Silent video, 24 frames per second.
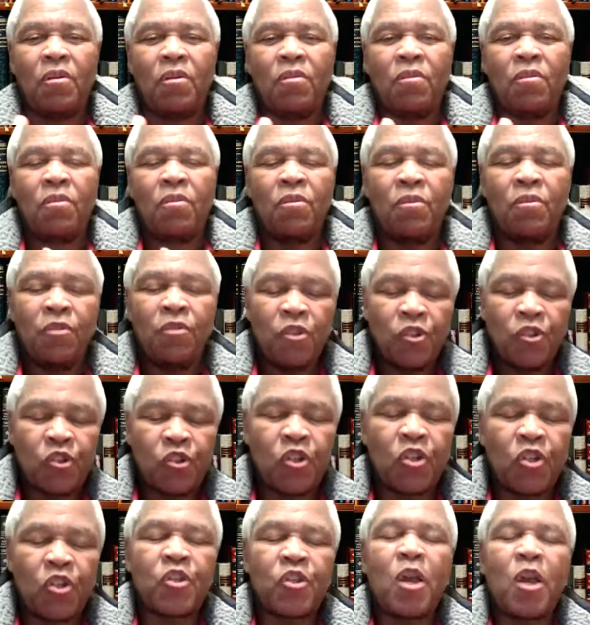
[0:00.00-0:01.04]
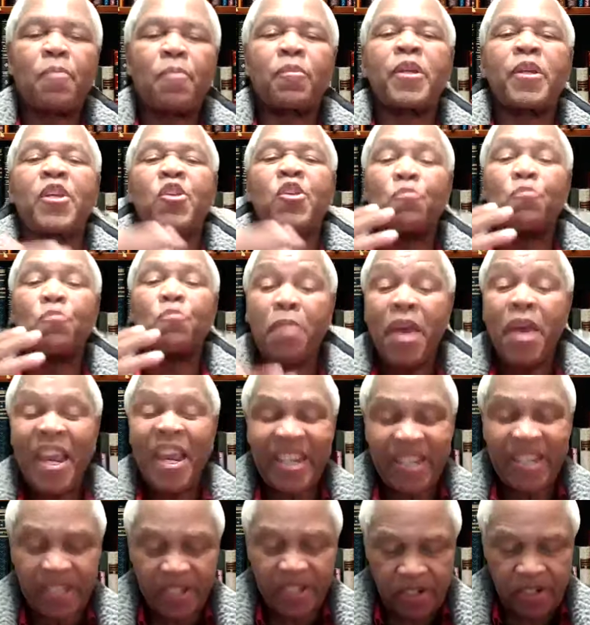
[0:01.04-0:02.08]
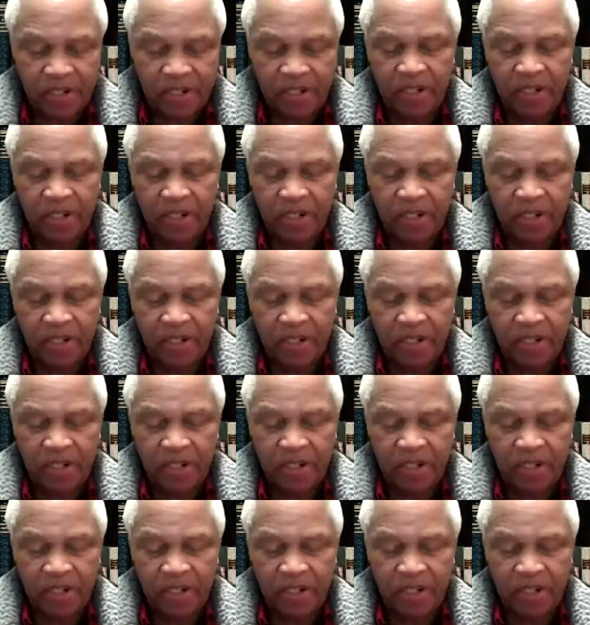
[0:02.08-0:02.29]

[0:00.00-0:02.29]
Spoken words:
this disciple has made